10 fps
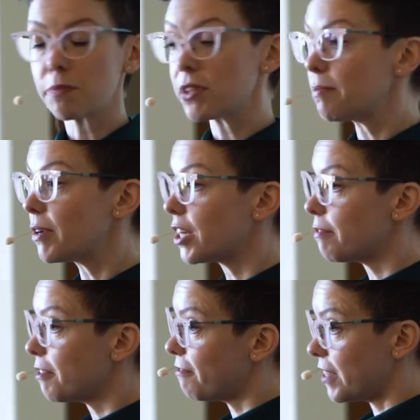Some of them are
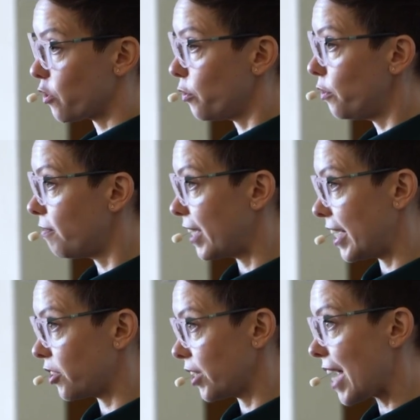going to be physical,
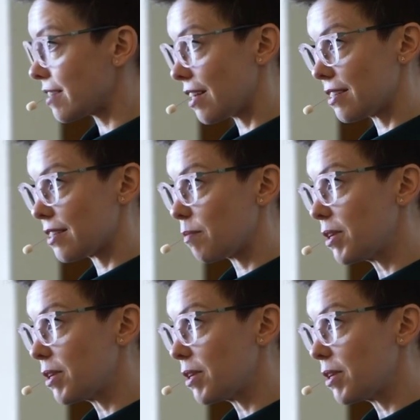financial assets.